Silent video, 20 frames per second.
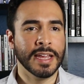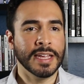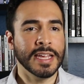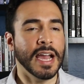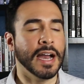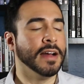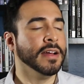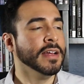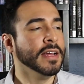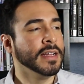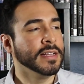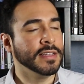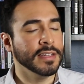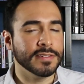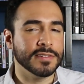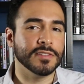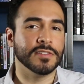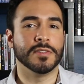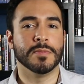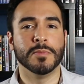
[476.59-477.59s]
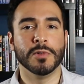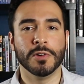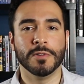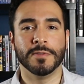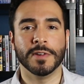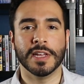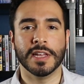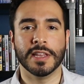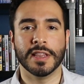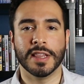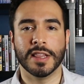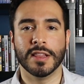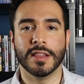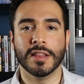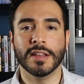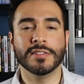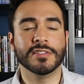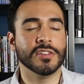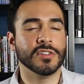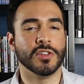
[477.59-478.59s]
yeah, this is the movie,
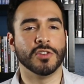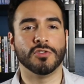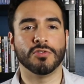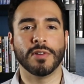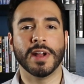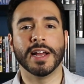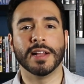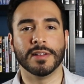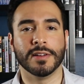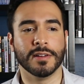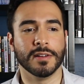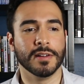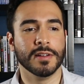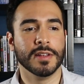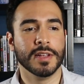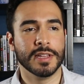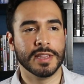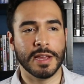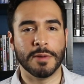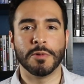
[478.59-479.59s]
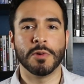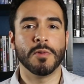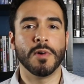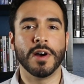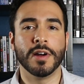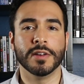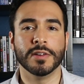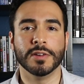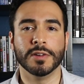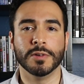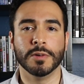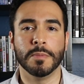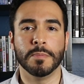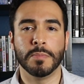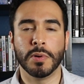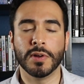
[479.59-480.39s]
this is the trailer that we want to